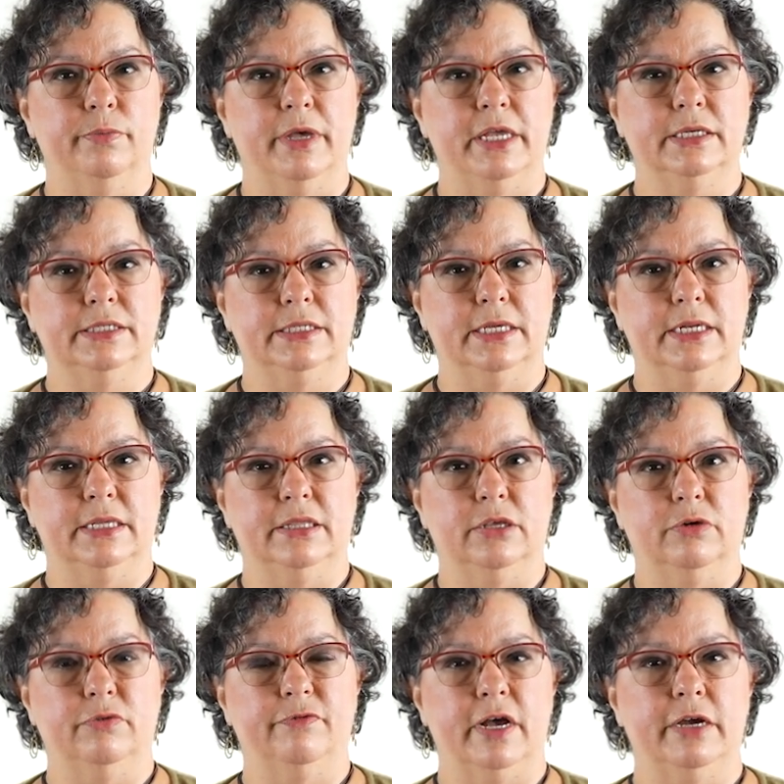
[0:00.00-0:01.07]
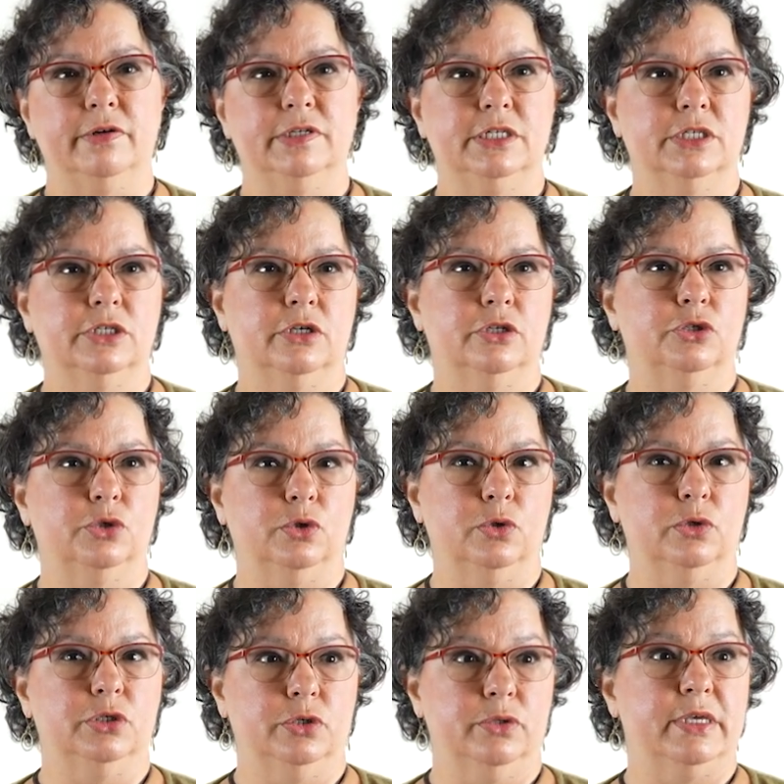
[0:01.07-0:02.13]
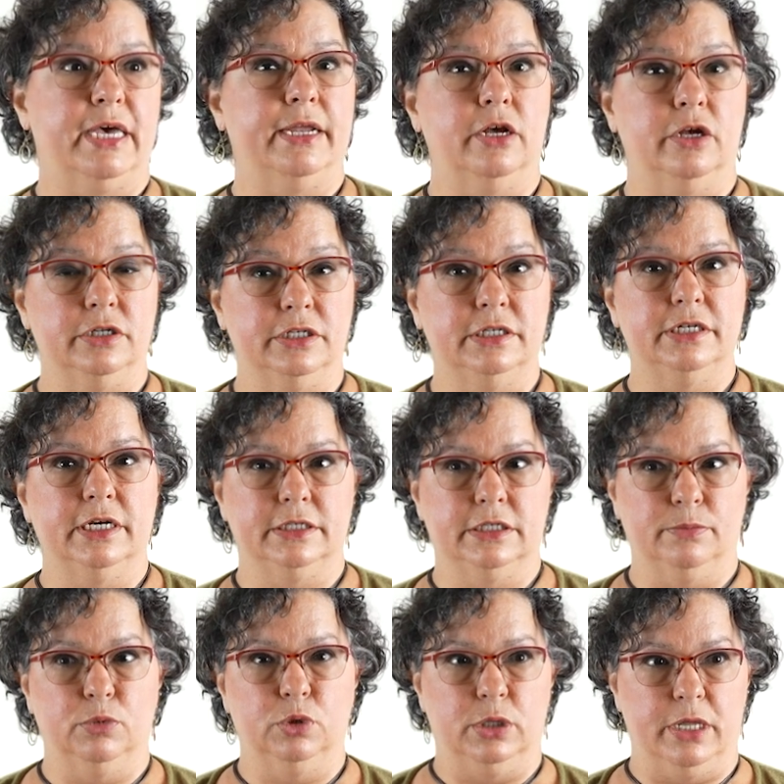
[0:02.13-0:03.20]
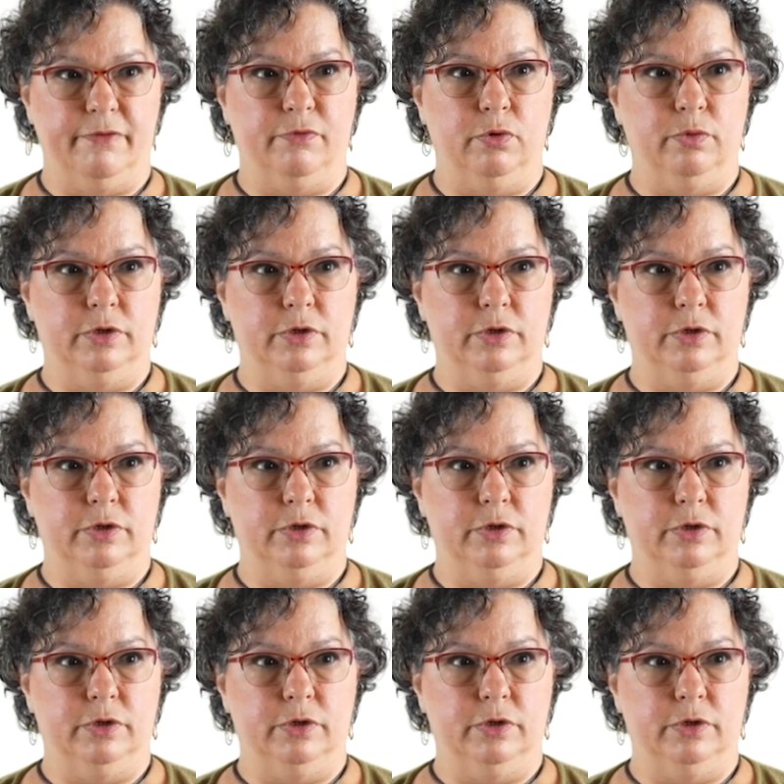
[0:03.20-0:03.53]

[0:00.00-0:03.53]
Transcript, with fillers: medicine and their virus is controlled to that undetectable level,